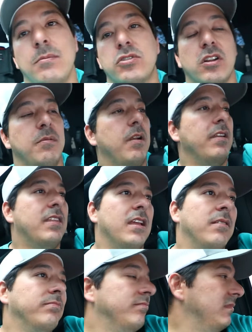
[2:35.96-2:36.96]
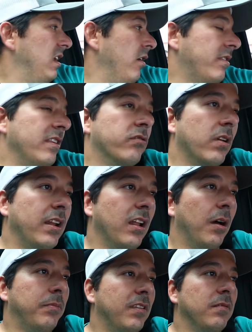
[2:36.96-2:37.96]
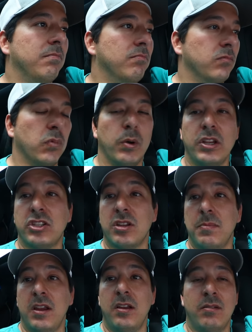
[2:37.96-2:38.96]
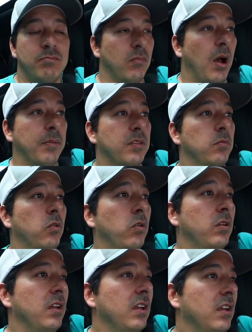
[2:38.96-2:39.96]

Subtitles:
him, showed him everything. Everything's running up to the way it should be, optimal.